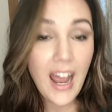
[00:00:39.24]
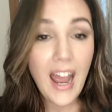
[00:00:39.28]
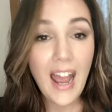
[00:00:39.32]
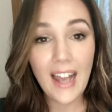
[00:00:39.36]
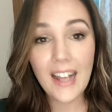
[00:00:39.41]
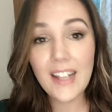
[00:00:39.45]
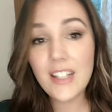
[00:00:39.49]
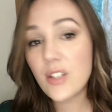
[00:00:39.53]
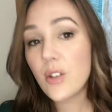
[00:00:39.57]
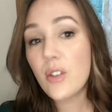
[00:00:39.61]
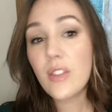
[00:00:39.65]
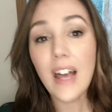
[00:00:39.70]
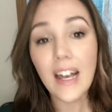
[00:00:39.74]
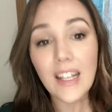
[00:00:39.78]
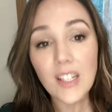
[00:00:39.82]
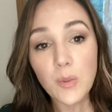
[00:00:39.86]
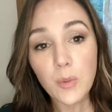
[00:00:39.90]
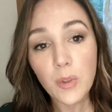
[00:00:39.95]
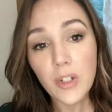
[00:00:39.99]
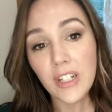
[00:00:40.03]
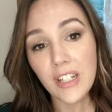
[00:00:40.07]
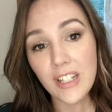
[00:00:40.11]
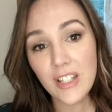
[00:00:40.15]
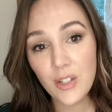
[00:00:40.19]
And so that's
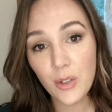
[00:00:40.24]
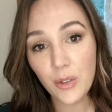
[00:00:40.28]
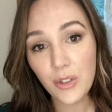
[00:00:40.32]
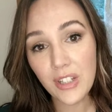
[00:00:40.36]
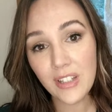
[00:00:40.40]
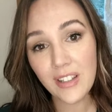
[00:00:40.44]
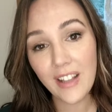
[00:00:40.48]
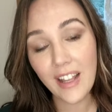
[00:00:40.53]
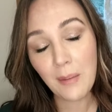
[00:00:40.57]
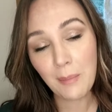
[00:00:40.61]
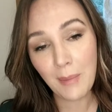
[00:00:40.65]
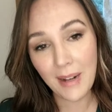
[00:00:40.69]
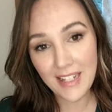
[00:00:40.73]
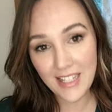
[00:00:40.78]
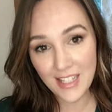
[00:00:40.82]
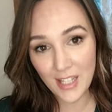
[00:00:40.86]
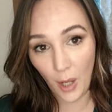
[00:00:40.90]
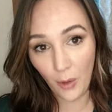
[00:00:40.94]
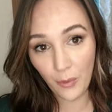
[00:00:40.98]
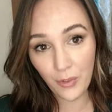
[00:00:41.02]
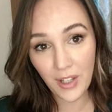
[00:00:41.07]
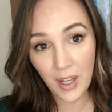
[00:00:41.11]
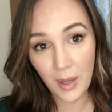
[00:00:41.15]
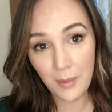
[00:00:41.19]
where a consultant like
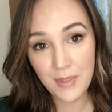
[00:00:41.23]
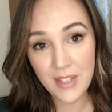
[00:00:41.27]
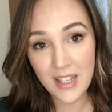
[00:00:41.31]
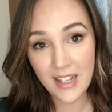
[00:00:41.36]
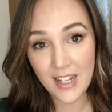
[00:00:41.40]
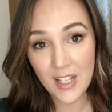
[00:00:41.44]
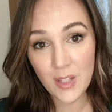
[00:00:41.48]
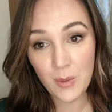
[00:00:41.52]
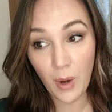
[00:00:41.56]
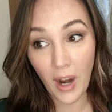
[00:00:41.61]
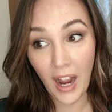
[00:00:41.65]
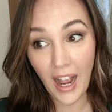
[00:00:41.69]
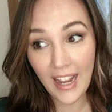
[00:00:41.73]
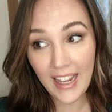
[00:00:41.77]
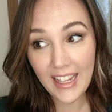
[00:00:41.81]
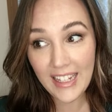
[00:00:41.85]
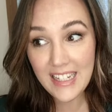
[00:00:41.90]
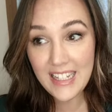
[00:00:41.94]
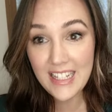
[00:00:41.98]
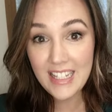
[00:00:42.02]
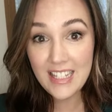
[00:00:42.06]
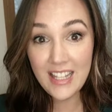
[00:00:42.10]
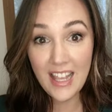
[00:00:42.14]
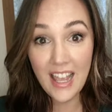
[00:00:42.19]
myself comes in, is where I get
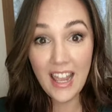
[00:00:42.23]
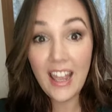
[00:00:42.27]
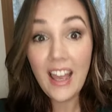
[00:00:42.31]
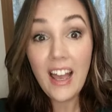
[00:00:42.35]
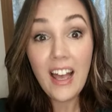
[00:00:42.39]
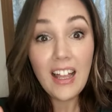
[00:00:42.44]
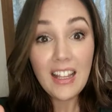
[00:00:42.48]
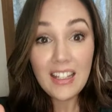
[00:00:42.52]
to say,